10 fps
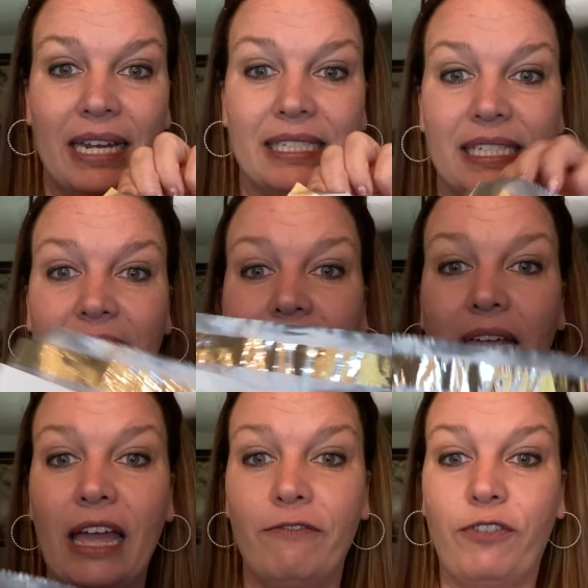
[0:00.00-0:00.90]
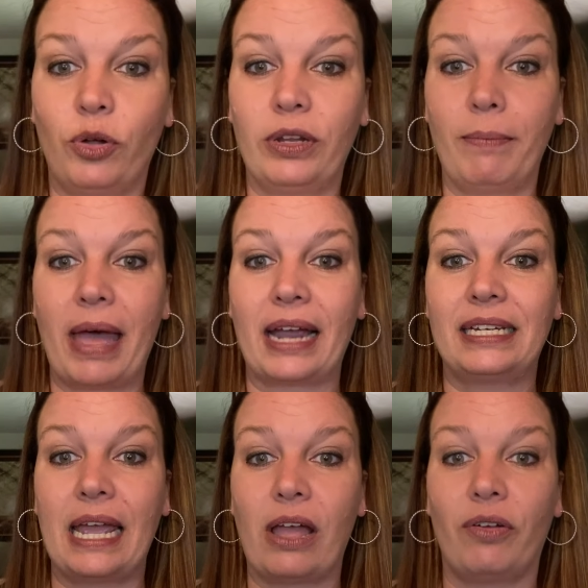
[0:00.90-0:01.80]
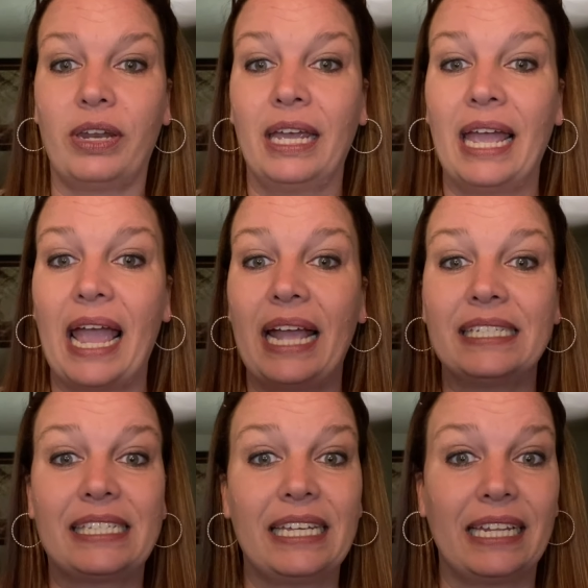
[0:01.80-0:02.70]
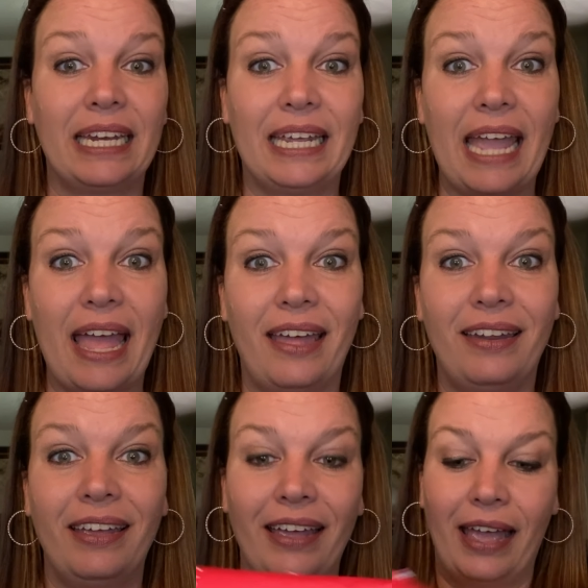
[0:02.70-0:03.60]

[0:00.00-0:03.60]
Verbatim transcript: And it's sticky and fold it back down and seal it again.